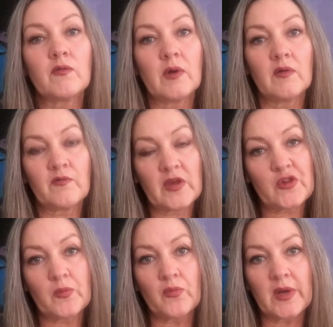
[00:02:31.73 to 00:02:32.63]
of
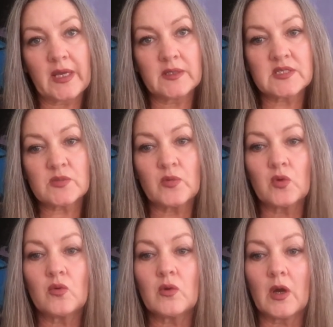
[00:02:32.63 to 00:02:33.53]
fashion brands
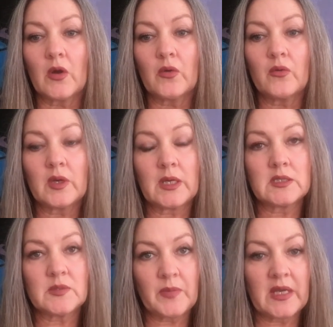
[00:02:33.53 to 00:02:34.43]
will go
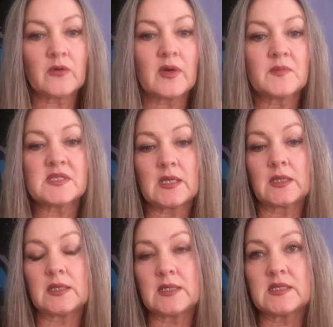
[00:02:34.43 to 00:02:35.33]
into bankruptcy
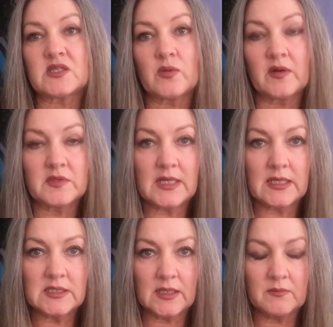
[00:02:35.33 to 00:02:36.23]
in the next 12 to
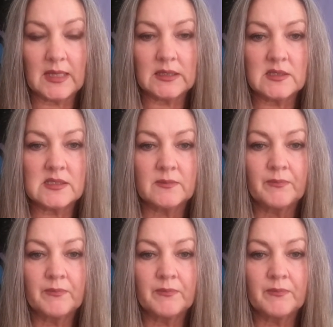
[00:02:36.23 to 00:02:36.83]
18 months.